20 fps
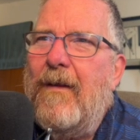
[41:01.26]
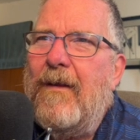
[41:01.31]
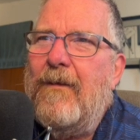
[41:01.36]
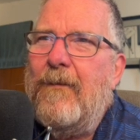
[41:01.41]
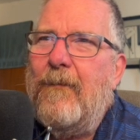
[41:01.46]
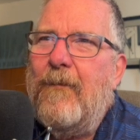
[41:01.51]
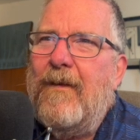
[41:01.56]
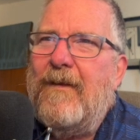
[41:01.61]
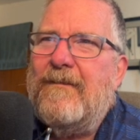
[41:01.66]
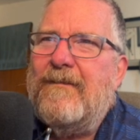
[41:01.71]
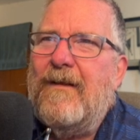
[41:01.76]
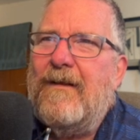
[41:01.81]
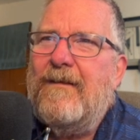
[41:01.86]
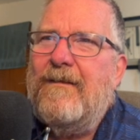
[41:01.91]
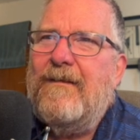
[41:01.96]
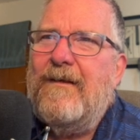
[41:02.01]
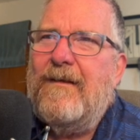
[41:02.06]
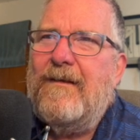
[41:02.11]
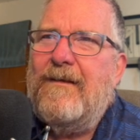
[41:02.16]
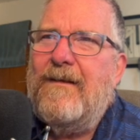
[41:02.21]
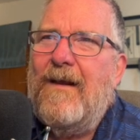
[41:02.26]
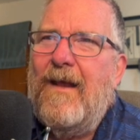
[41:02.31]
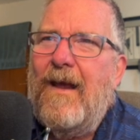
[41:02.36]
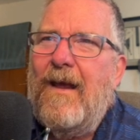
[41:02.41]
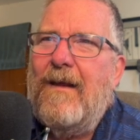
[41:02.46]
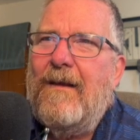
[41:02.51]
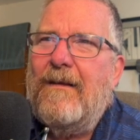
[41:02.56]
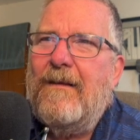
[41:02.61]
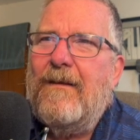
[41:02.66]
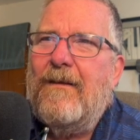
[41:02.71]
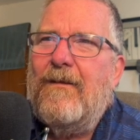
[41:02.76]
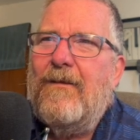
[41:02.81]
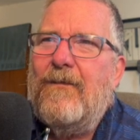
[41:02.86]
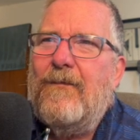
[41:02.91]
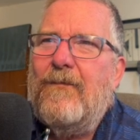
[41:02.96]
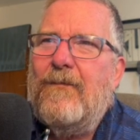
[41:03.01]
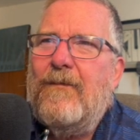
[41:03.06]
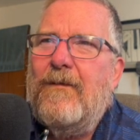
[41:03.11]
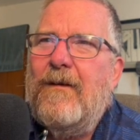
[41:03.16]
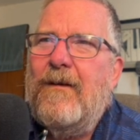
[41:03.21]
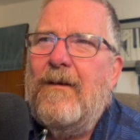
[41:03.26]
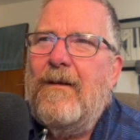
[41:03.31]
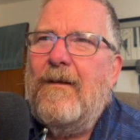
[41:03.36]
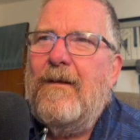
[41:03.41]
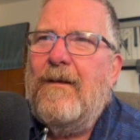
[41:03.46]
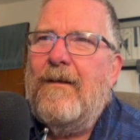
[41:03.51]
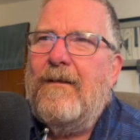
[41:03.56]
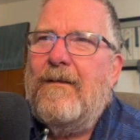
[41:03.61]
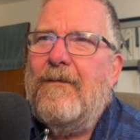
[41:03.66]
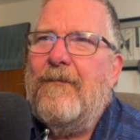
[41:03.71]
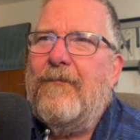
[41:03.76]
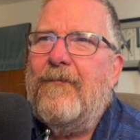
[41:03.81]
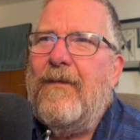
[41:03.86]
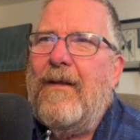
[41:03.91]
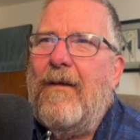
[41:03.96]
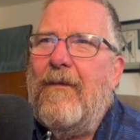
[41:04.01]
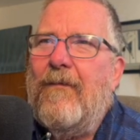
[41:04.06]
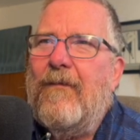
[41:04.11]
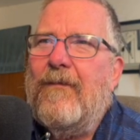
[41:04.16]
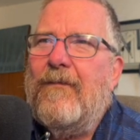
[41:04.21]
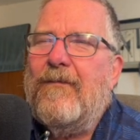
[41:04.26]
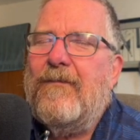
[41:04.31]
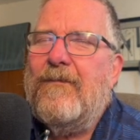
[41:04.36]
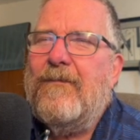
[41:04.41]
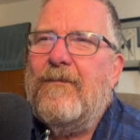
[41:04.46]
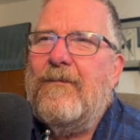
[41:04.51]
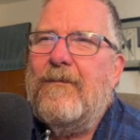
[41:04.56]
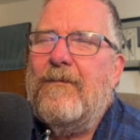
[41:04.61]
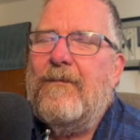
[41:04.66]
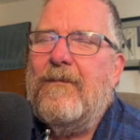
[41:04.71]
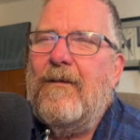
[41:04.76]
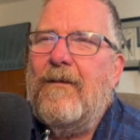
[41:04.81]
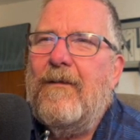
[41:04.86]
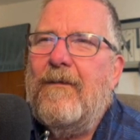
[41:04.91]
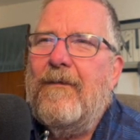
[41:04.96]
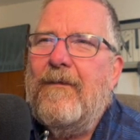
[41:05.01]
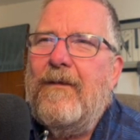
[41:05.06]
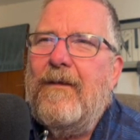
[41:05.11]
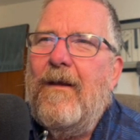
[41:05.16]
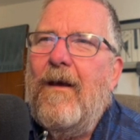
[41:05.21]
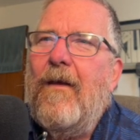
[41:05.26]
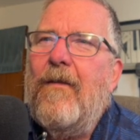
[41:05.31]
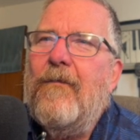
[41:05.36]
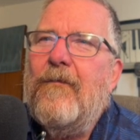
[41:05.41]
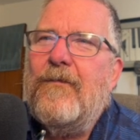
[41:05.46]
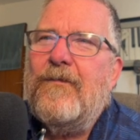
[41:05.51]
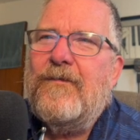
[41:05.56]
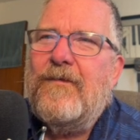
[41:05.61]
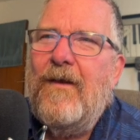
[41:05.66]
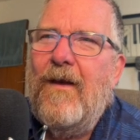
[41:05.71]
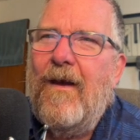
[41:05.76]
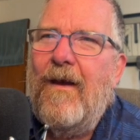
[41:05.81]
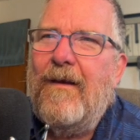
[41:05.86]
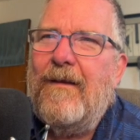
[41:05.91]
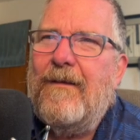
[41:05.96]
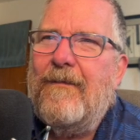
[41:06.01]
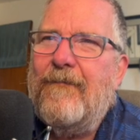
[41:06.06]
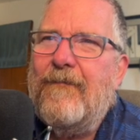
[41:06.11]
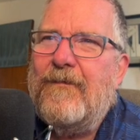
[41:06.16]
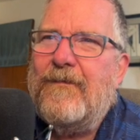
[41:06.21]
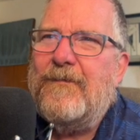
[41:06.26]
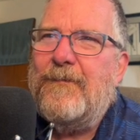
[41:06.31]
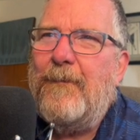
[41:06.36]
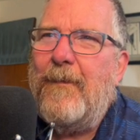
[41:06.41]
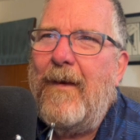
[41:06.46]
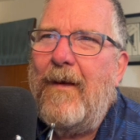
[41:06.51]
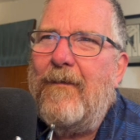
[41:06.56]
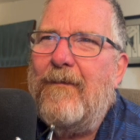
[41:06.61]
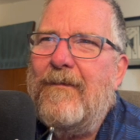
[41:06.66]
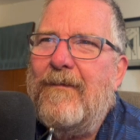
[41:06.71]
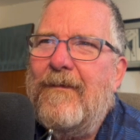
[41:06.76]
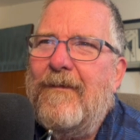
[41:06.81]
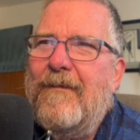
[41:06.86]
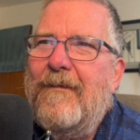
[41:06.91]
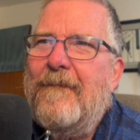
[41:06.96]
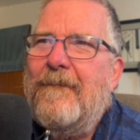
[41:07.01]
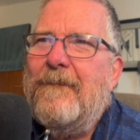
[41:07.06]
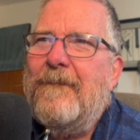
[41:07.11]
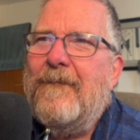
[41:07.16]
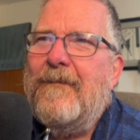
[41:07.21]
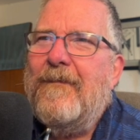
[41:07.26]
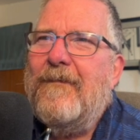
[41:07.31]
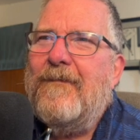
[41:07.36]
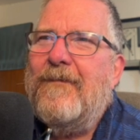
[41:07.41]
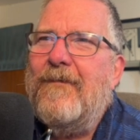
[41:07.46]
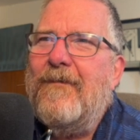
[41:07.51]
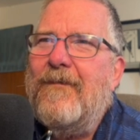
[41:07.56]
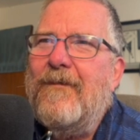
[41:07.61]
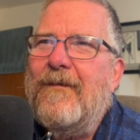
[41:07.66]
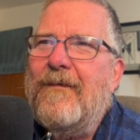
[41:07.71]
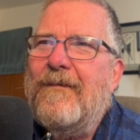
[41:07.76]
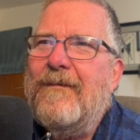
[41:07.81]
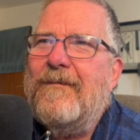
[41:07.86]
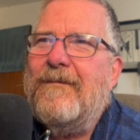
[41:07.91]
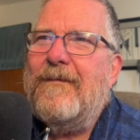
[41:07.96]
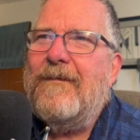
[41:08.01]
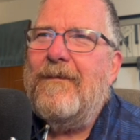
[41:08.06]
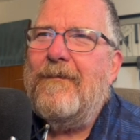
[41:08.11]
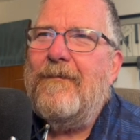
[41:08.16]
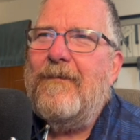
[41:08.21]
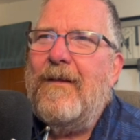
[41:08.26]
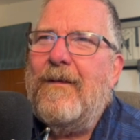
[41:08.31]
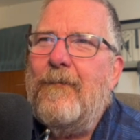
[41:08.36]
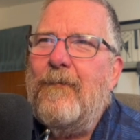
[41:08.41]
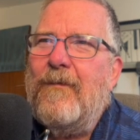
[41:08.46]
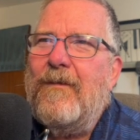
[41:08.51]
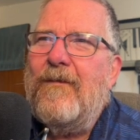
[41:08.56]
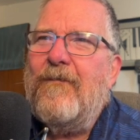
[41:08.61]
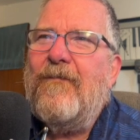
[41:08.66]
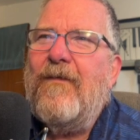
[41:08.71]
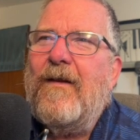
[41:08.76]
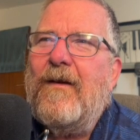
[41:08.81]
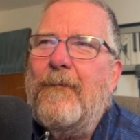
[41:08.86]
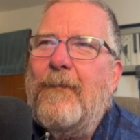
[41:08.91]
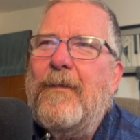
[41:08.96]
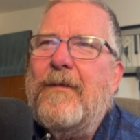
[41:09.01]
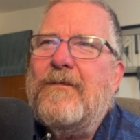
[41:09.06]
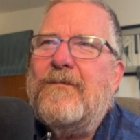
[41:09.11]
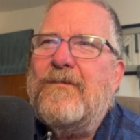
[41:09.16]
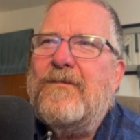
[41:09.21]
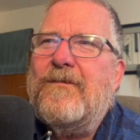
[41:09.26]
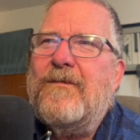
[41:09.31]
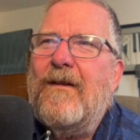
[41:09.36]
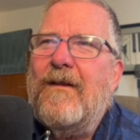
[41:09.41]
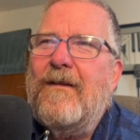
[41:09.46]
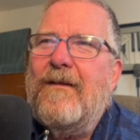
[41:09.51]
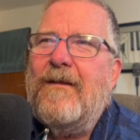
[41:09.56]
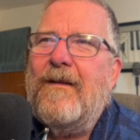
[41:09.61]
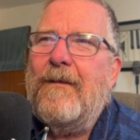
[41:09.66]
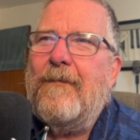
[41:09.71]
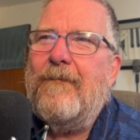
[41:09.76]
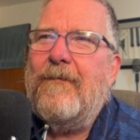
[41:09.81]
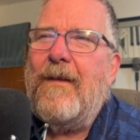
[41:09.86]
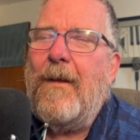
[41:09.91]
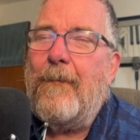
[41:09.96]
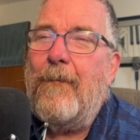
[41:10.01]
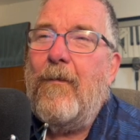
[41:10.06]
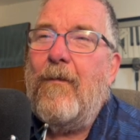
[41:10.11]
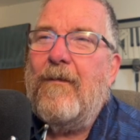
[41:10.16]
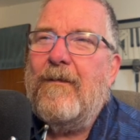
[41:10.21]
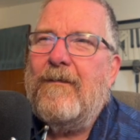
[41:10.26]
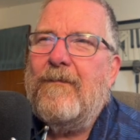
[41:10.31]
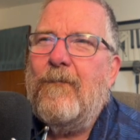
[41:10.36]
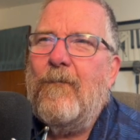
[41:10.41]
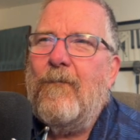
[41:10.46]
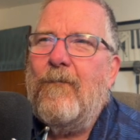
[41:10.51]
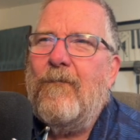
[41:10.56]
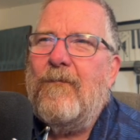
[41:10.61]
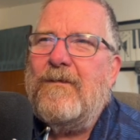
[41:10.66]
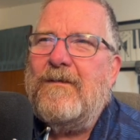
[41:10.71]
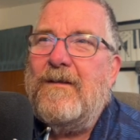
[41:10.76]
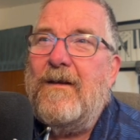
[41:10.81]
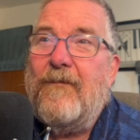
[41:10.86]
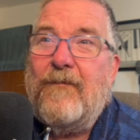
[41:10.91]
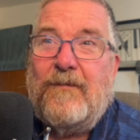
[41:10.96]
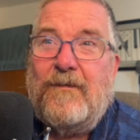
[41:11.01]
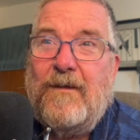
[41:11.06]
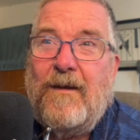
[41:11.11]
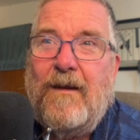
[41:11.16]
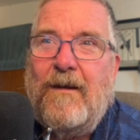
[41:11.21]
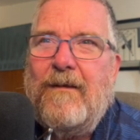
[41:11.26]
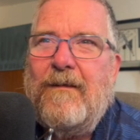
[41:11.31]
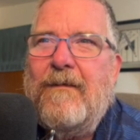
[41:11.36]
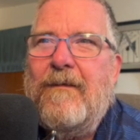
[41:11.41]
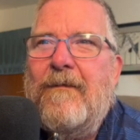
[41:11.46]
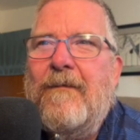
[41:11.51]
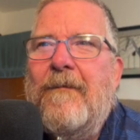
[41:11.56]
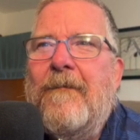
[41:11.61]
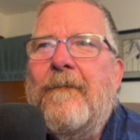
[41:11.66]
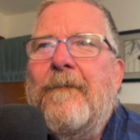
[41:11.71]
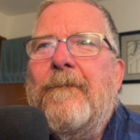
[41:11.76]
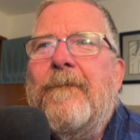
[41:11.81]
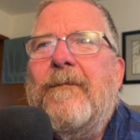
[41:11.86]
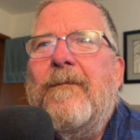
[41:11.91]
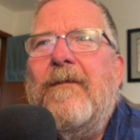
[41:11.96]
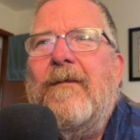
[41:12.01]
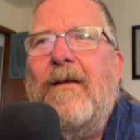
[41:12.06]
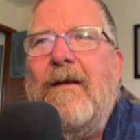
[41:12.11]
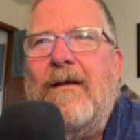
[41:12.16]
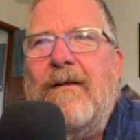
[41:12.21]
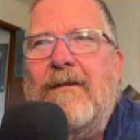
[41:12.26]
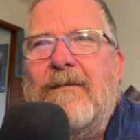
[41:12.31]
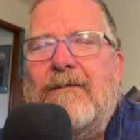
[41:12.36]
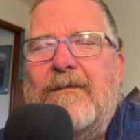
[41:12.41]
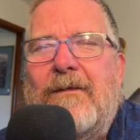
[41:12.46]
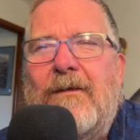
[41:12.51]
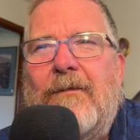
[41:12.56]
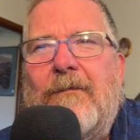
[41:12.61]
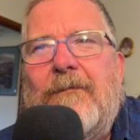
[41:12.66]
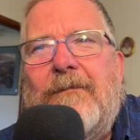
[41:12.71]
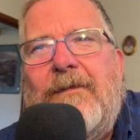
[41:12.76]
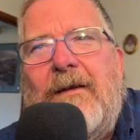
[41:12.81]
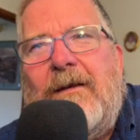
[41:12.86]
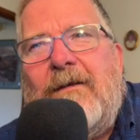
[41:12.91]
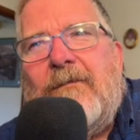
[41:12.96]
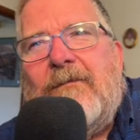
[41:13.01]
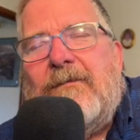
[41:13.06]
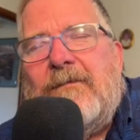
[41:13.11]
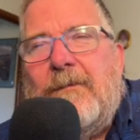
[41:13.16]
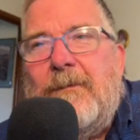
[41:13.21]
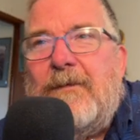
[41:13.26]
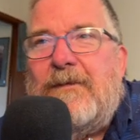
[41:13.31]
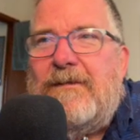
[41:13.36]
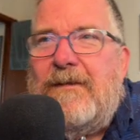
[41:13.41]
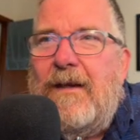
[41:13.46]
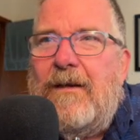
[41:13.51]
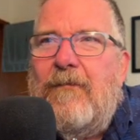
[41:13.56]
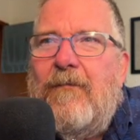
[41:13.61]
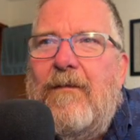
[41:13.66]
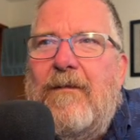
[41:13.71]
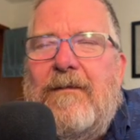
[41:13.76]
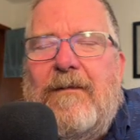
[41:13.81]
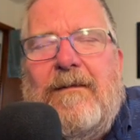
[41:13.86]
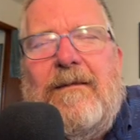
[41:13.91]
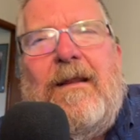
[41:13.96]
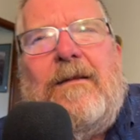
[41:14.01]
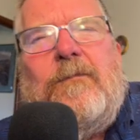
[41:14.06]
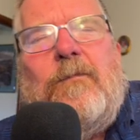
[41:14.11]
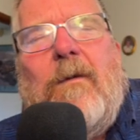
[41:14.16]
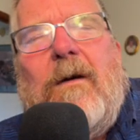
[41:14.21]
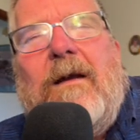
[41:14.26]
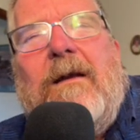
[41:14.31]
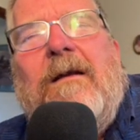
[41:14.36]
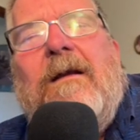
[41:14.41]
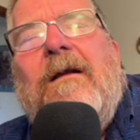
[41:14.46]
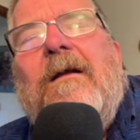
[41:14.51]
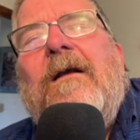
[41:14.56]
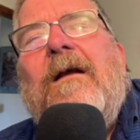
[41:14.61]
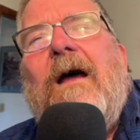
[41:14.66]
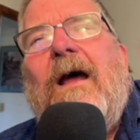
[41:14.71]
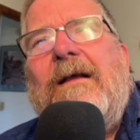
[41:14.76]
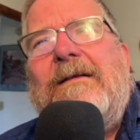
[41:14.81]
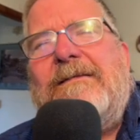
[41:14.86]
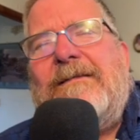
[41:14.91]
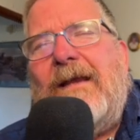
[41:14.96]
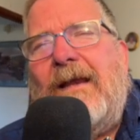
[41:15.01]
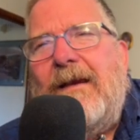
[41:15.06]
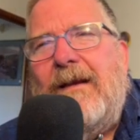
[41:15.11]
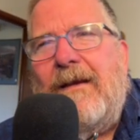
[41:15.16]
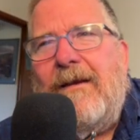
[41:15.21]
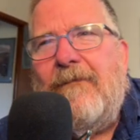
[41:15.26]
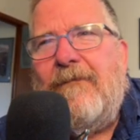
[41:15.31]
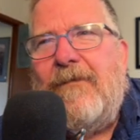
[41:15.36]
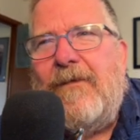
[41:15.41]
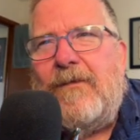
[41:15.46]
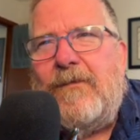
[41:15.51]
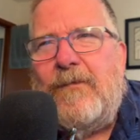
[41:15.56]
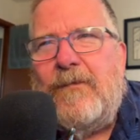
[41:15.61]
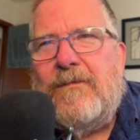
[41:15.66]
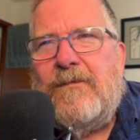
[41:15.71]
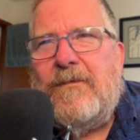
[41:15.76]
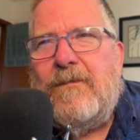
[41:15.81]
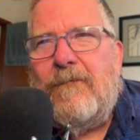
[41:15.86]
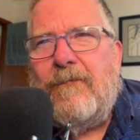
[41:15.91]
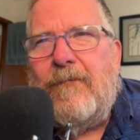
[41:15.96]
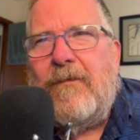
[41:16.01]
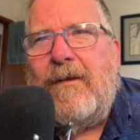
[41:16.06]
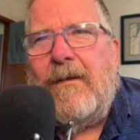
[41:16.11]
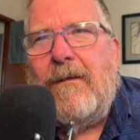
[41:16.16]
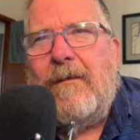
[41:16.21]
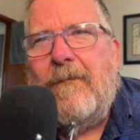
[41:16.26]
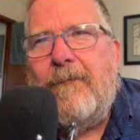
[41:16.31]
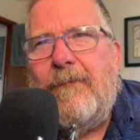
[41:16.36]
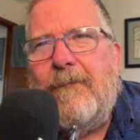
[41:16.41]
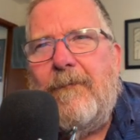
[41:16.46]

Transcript: the way, is I did not include the flowers on the other side of the spout. So you can see that when the final picture's done, that part was never done. And so there's a mistake right there. That's why I say if this was a real